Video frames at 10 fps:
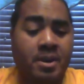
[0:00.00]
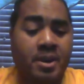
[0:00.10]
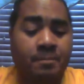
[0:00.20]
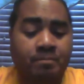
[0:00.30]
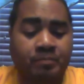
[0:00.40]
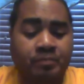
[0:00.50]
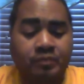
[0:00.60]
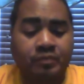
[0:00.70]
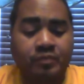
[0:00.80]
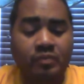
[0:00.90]
right.
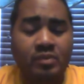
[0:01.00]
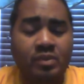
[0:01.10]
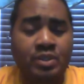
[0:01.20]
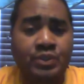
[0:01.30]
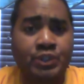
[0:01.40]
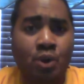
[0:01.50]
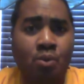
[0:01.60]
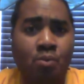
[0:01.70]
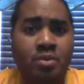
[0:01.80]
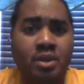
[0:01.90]

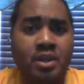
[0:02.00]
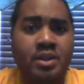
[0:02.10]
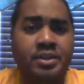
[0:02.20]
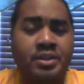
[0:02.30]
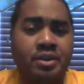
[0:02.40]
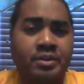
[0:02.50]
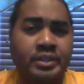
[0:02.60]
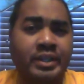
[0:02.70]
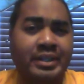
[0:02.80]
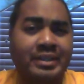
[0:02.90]
So,
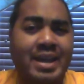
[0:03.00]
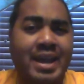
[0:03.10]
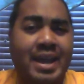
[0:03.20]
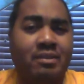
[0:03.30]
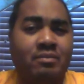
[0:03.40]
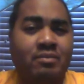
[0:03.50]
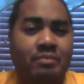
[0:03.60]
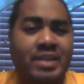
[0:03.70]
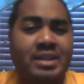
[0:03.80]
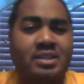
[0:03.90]
you look at that
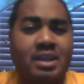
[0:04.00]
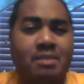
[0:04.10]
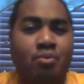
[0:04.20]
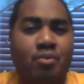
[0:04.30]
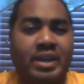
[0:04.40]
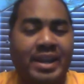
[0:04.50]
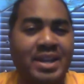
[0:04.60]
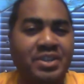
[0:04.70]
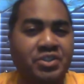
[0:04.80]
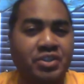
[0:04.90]
from that standpoint. Now
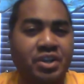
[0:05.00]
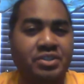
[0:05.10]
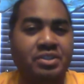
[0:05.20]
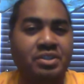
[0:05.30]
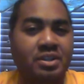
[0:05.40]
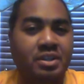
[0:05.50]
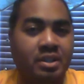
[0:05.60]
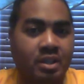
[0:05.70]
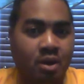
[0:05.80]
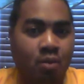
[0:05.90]
that's just
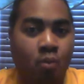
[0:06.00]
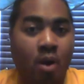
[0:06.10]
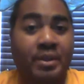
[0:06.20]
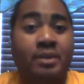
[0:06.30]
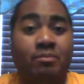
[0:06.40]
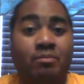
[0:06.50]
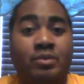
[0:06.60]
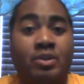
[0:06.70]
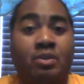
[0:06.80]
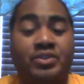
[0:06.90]
a woman,
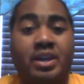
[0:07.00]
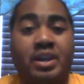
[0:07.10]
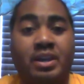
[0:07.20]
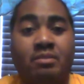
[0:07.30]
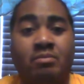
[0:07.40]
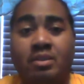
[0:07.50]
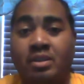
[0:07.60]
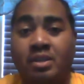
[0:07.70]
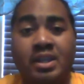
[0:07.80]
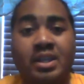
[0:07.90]
saying
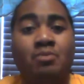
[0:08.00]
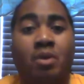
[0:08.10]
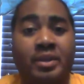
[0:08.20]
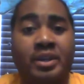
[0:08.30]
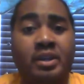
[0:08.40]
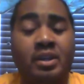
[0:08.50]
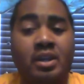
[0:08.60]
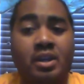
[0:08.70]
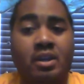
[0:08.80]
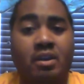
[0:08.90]
any woman.
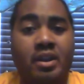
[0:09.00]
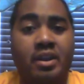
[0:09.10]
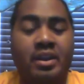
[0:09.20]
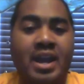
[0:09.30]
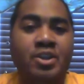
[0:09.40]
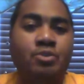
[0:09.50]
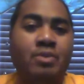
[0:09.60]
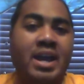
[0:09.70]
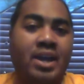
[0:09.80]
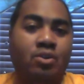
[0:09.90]
All right. Now
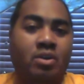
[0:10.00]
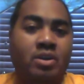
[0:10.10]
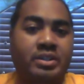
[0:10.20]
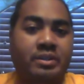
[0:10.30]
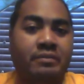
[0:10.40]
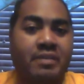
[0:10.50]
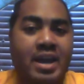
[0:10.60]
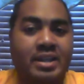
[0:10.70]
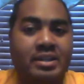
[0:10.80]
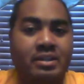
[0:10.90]
you add on to the
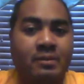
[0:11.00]
fact